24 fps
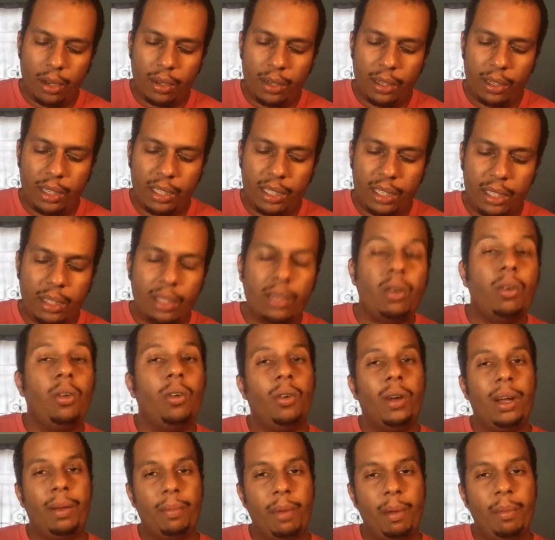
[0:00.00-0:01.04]
This is, oh,
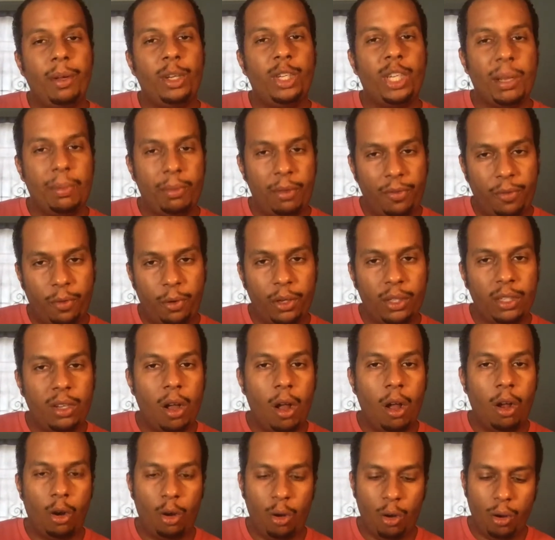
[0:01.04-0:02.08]
I remember chapter 4 is
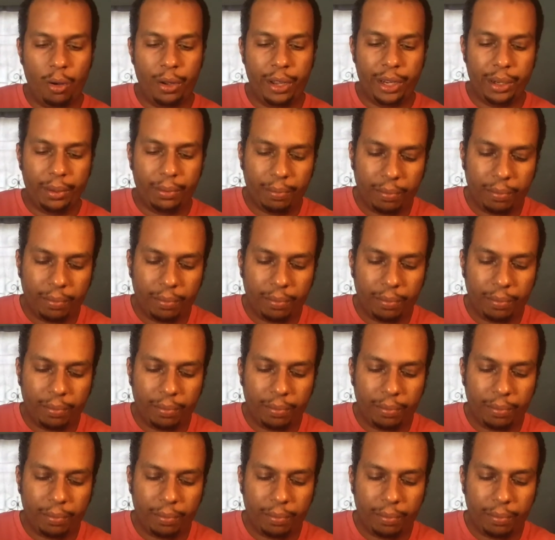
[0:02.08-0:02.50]
called Growing.